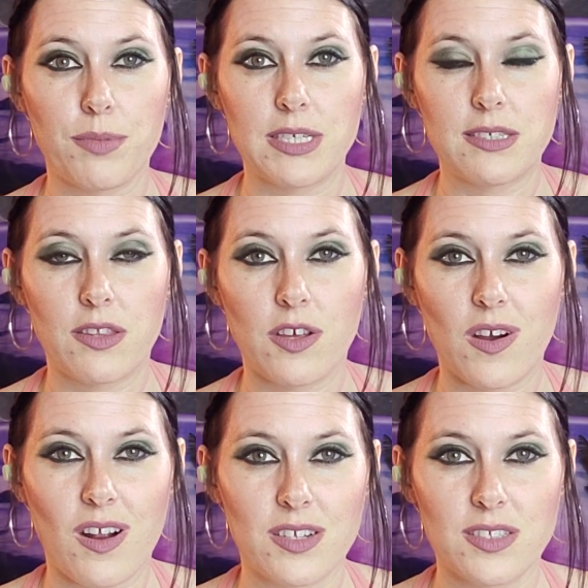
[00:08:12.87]
Please see the
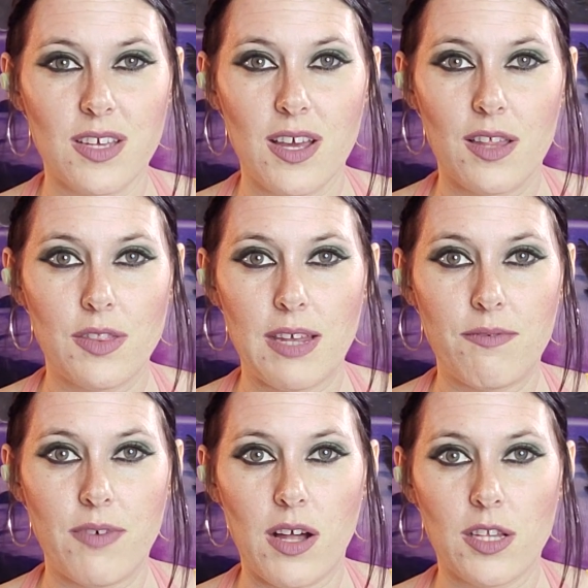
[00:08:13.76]
cards
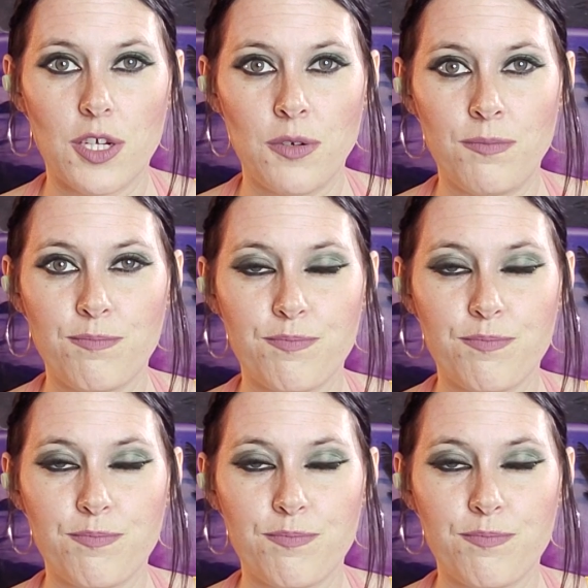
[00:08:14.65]
that follow.